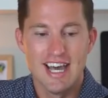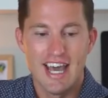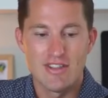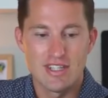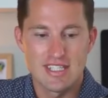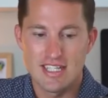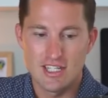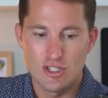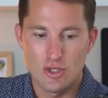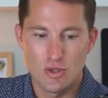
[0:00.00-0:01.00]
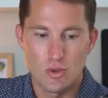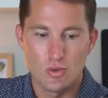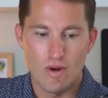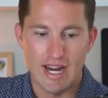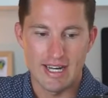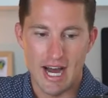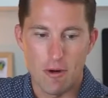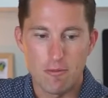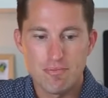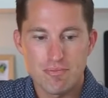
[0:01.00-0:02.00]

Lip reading: and listening to right now.